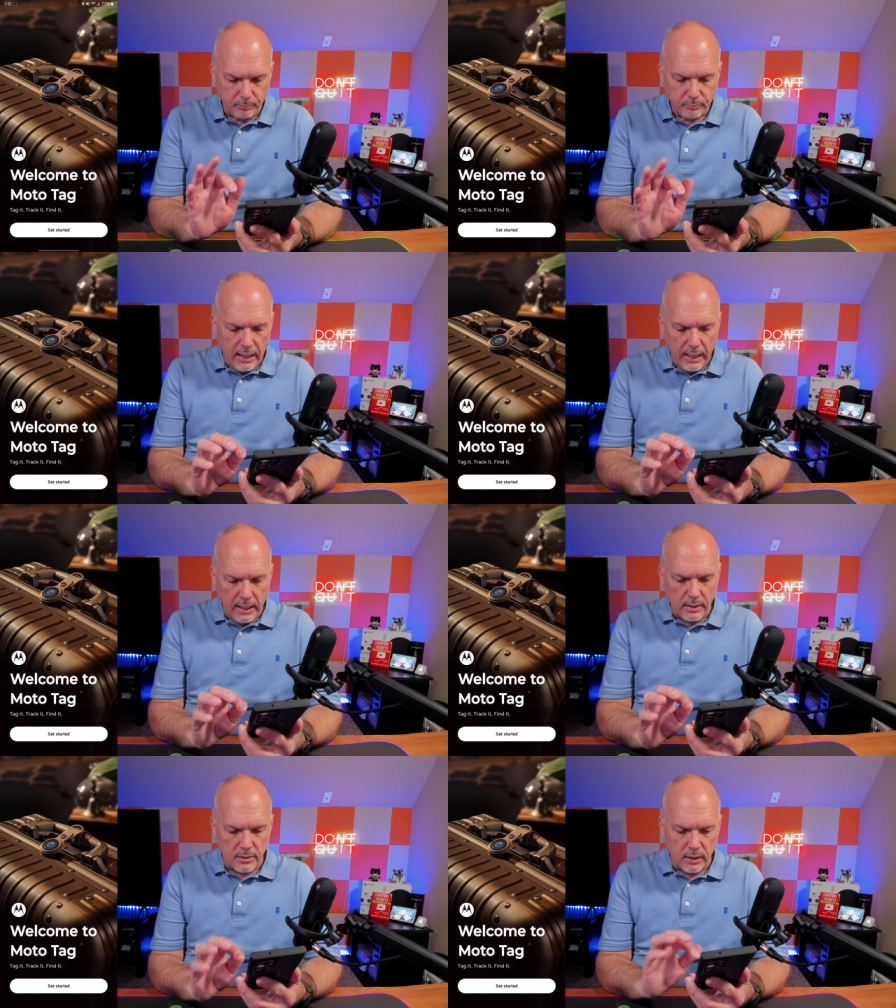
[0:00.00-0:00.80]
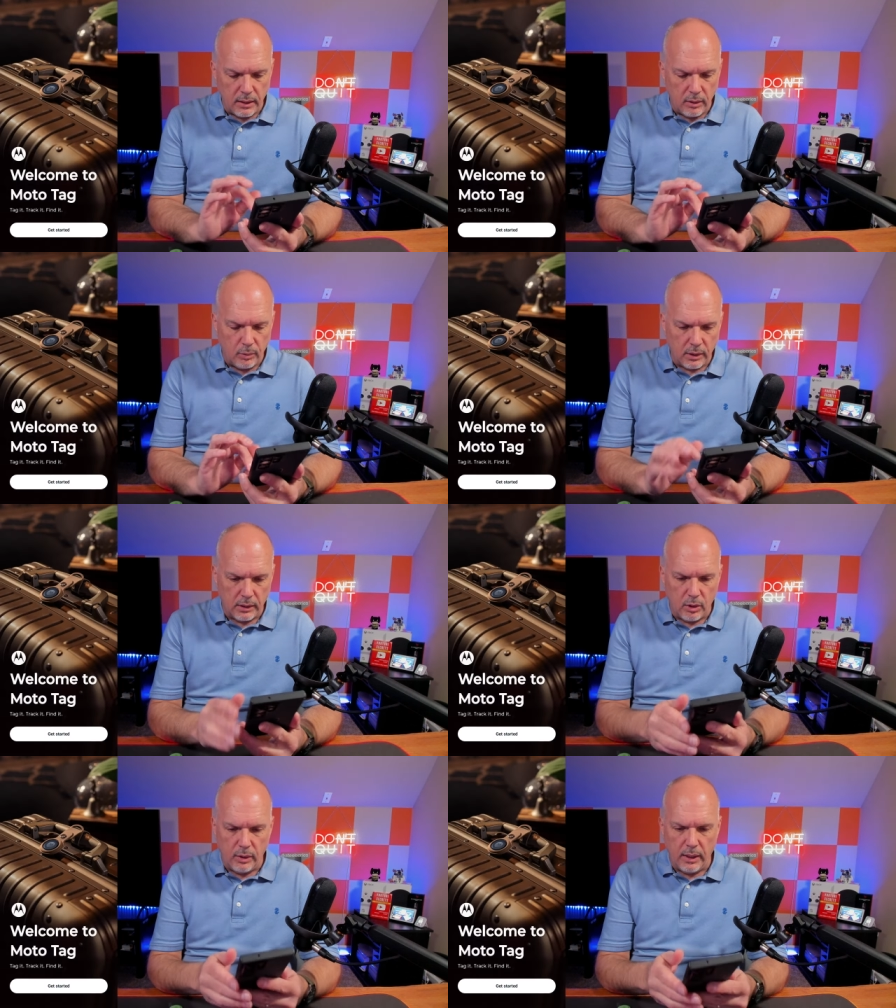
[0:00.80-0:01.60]
And uh, we're
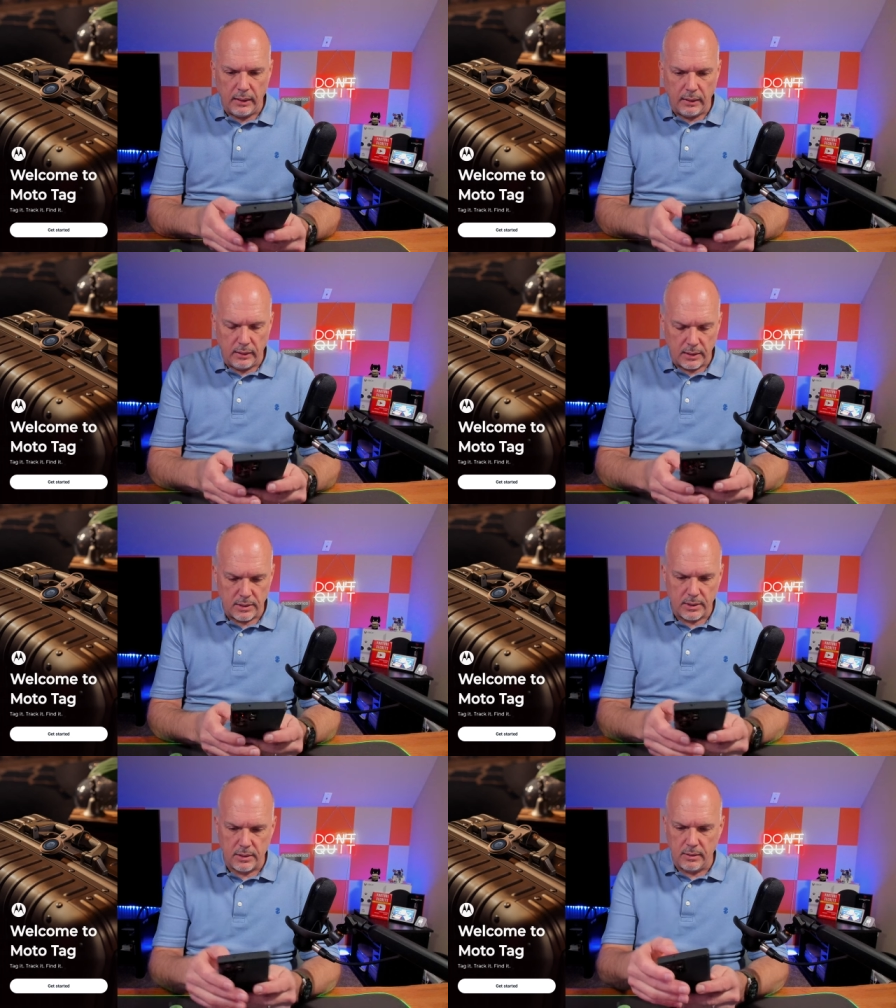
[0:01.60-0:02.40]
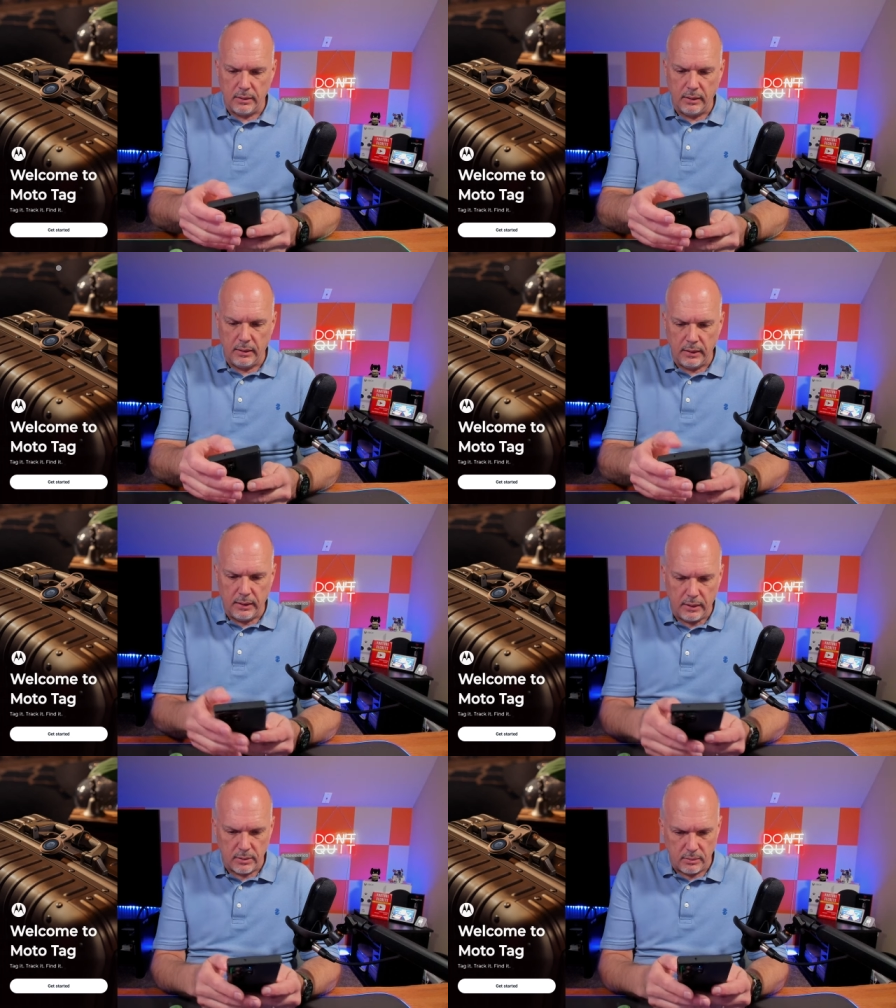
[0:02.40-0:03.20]
going to go ahead and let's
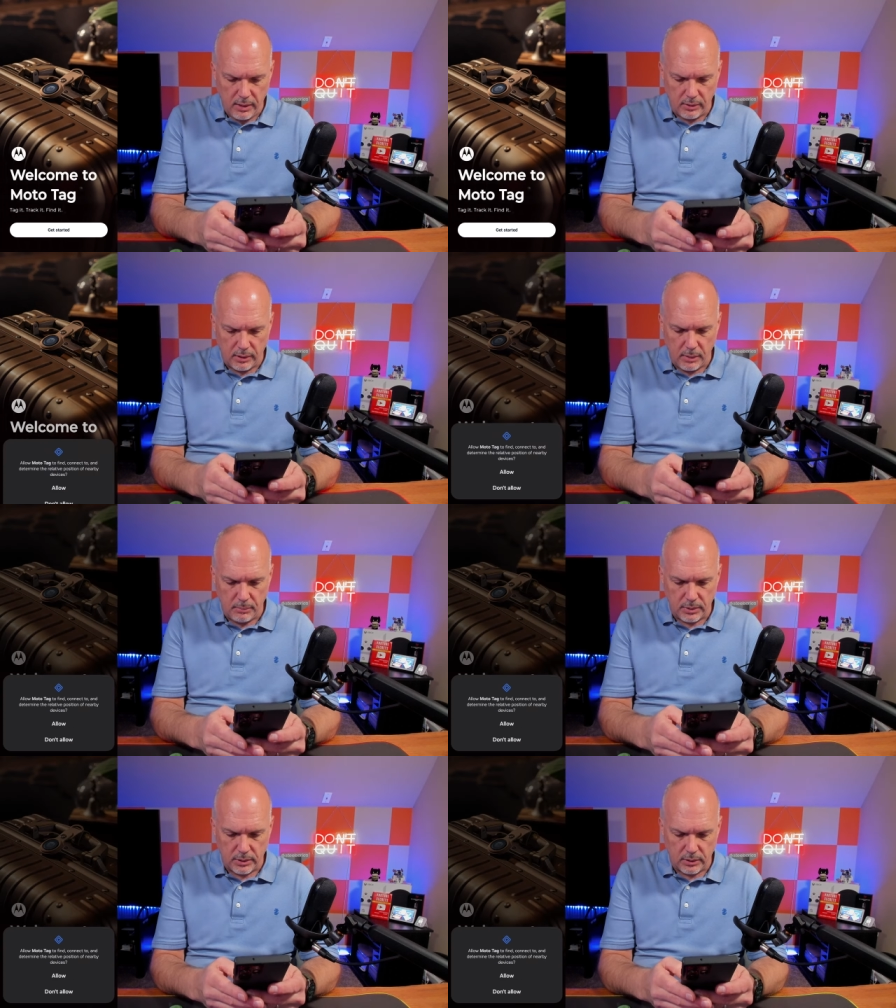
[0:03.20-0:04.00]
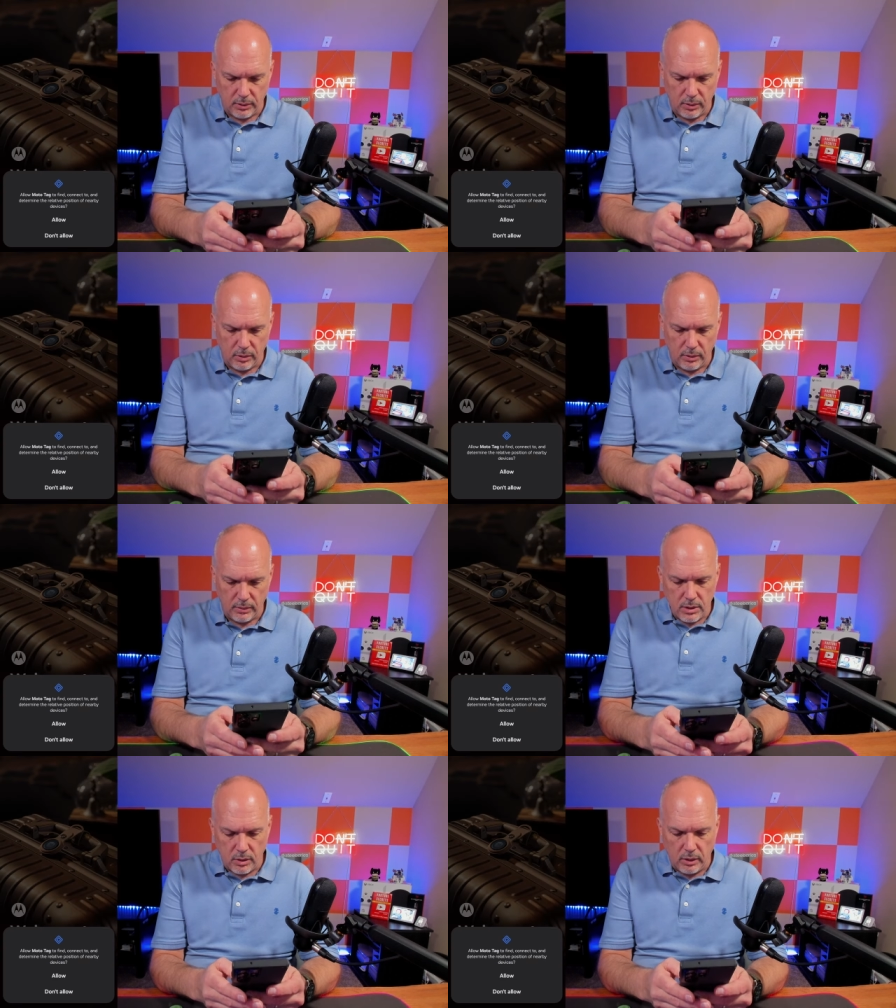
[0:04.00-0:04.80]
get it paired up. So,
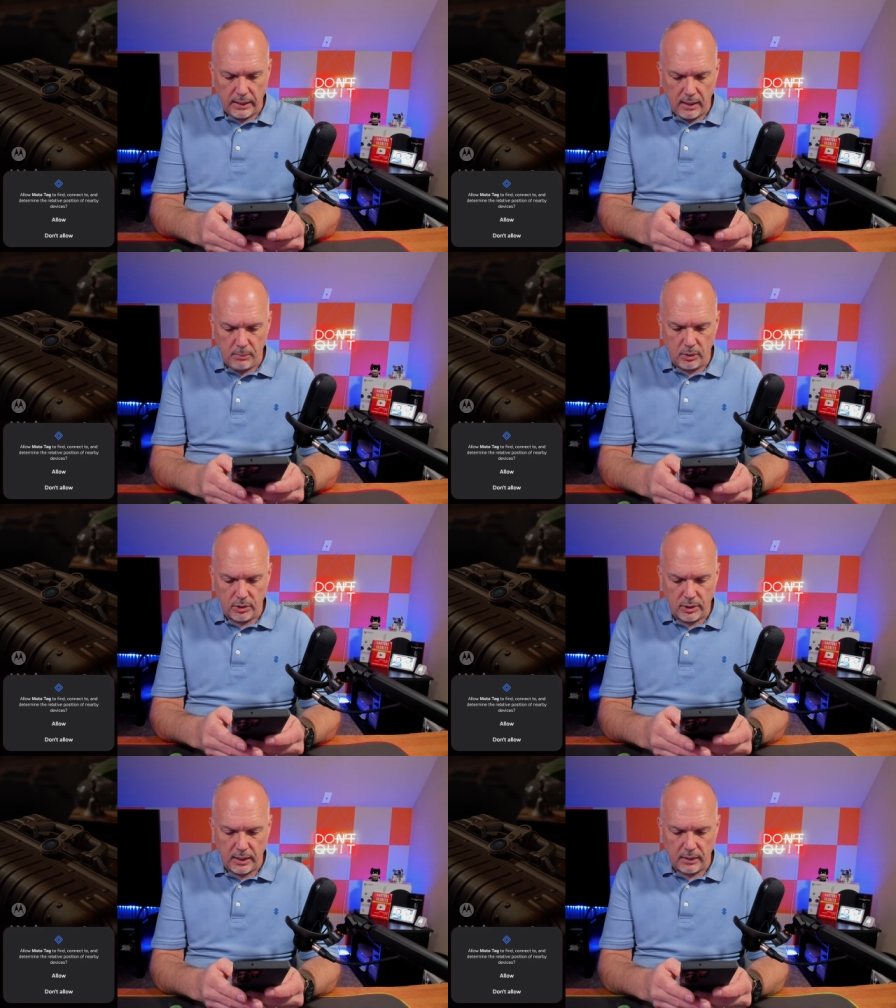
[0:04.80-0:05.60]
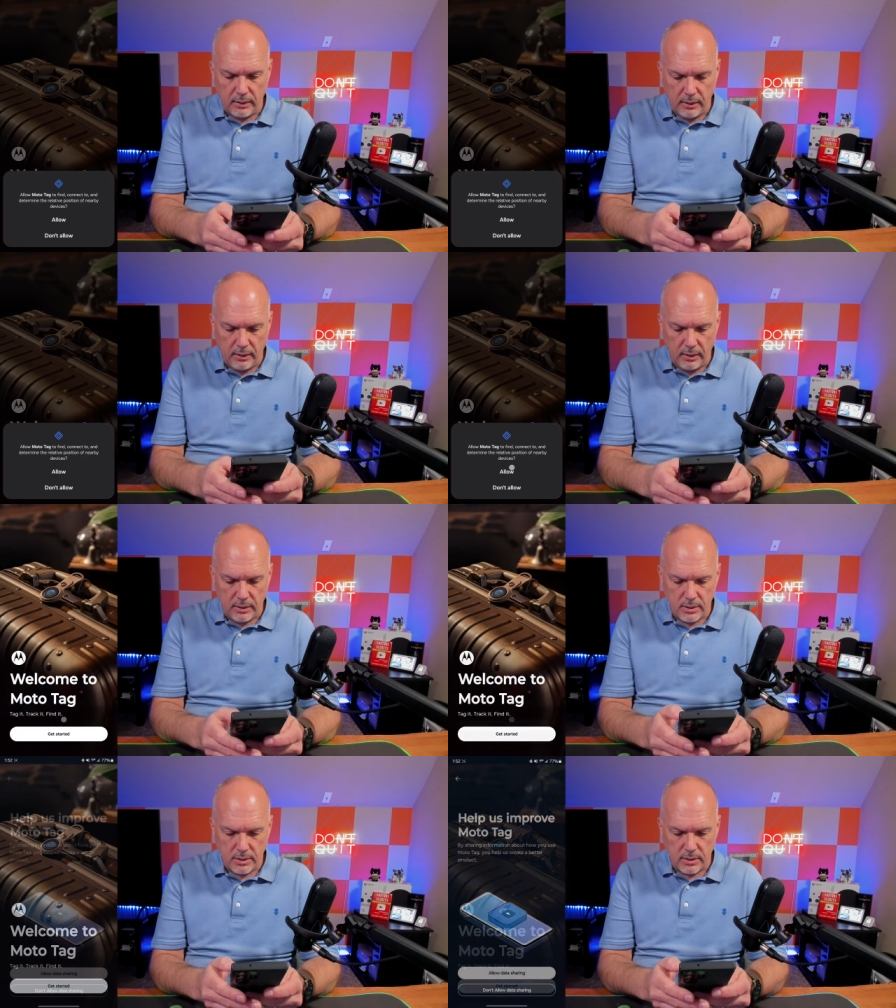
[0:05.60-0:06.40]
so allow Moto Tag,
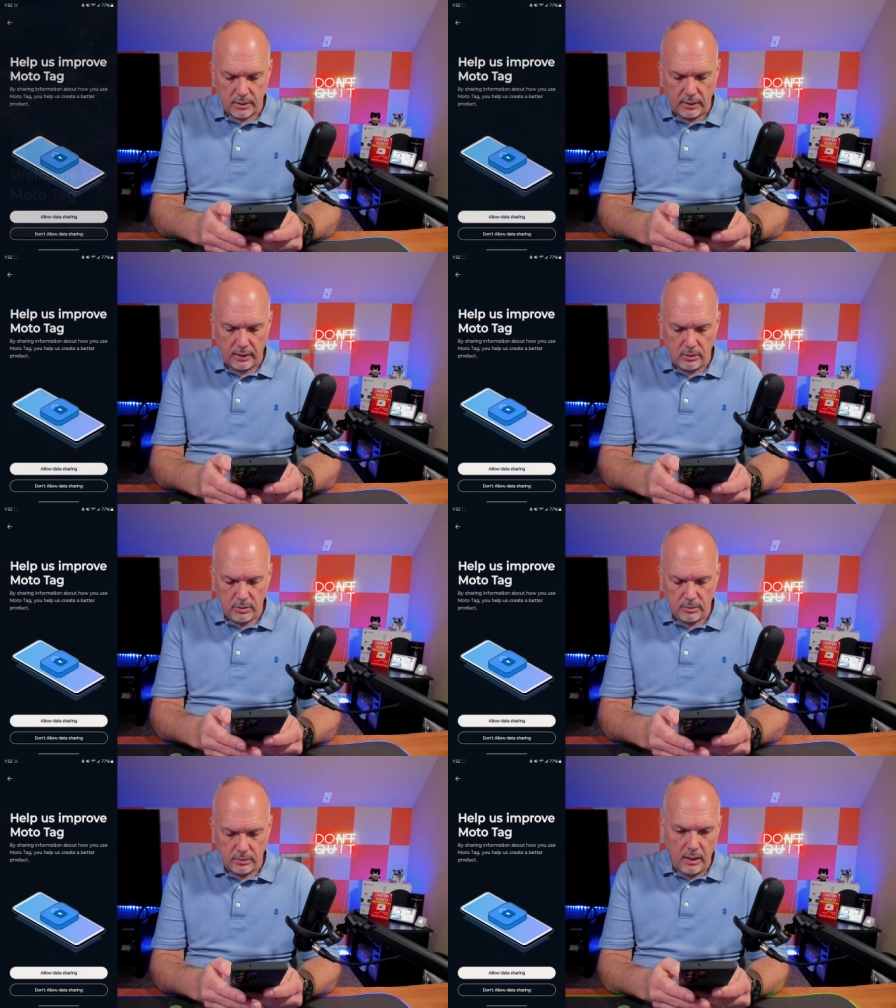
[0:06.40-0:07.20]
yes, allow.